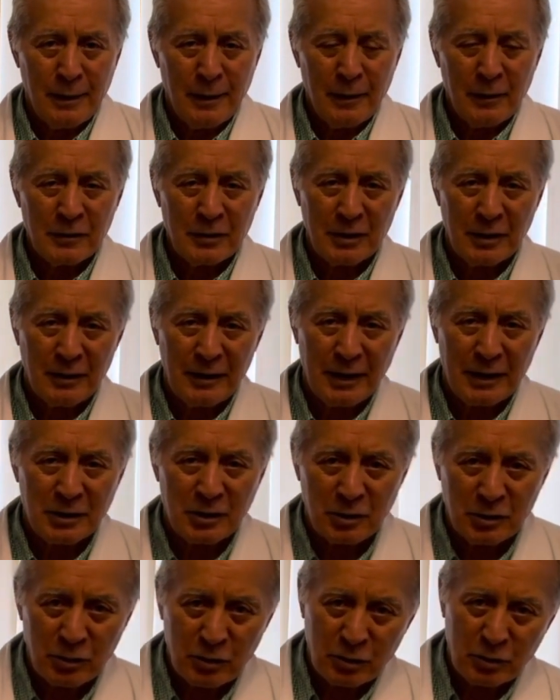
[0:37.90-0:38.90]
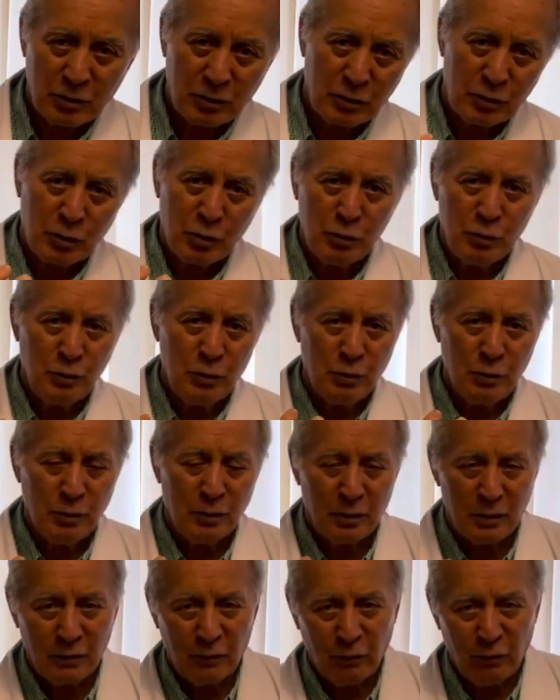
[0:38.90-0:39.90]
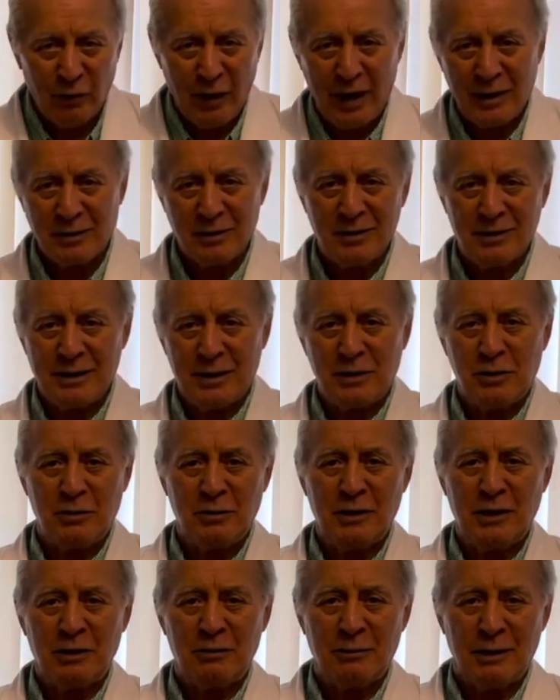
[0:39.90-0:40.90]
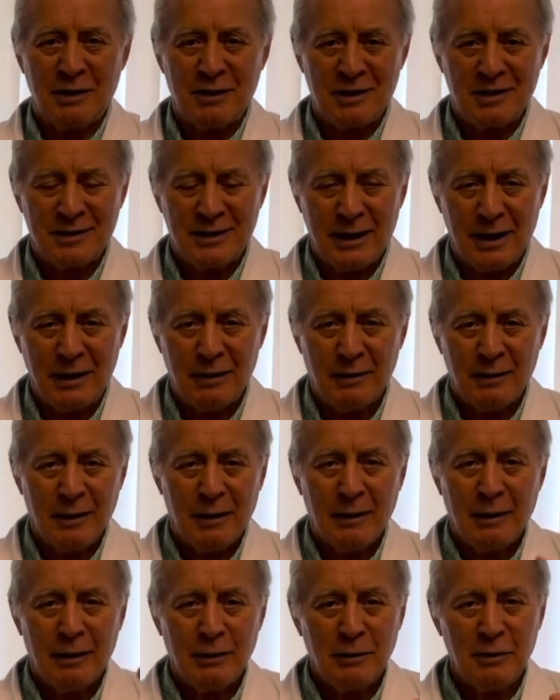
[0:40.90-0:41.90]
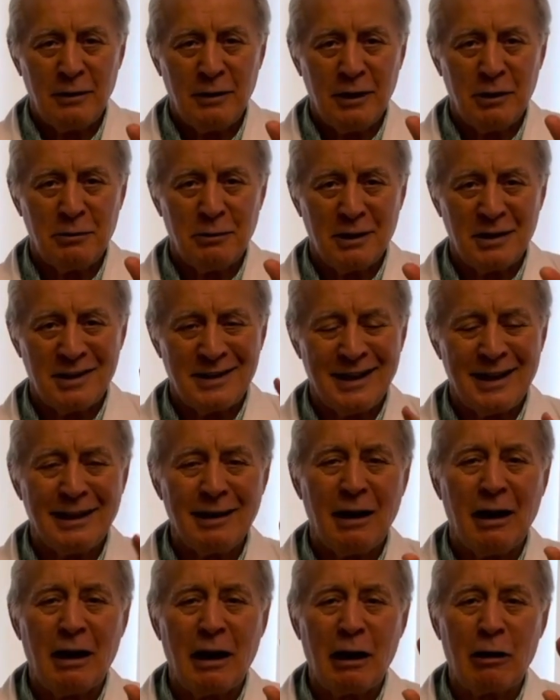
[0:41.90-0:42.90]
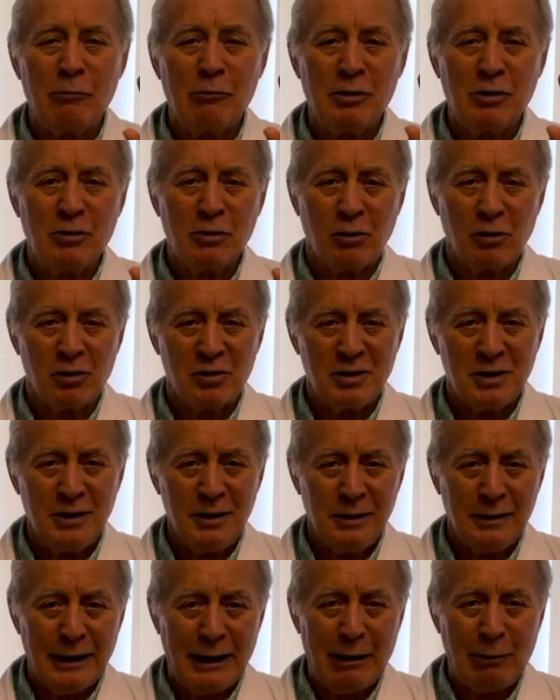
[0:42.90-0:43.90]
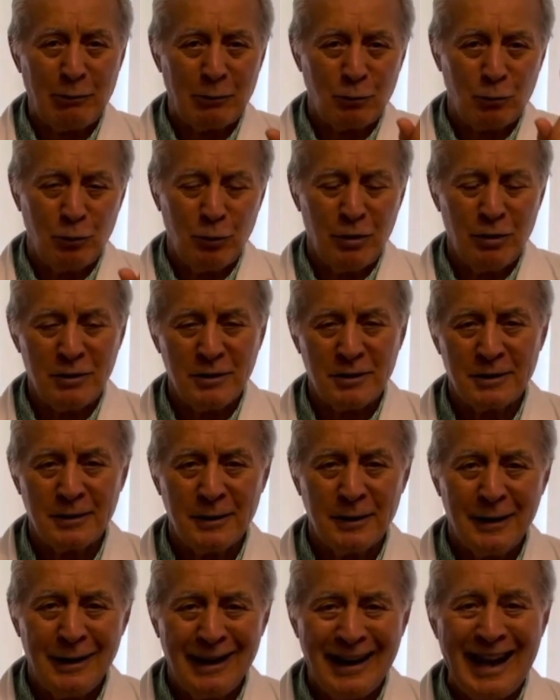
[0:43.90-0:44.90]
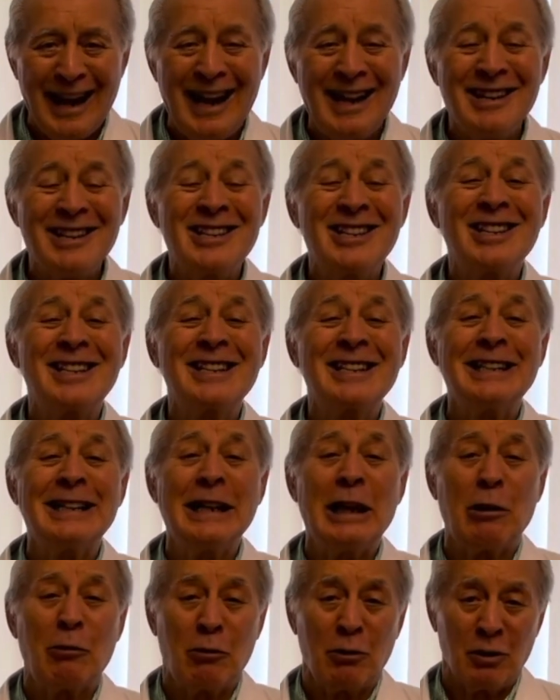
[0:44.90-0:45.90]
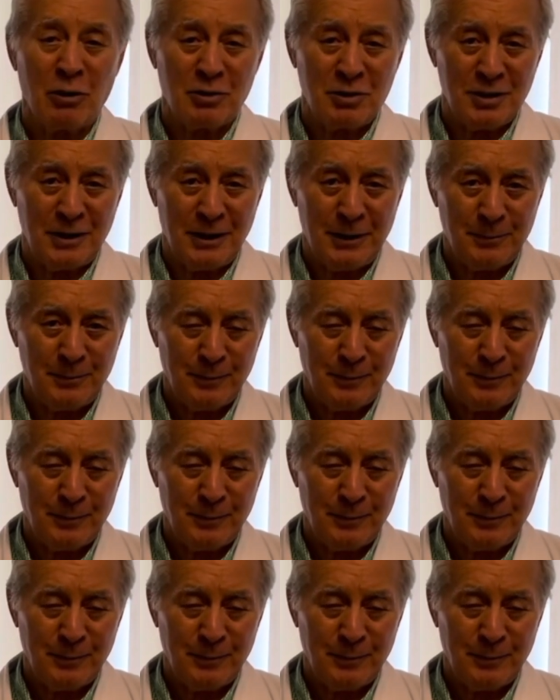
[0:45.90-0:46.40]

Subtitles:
So there's two factors that you need to understand. You need to understand iridology, how it works, and sclerology.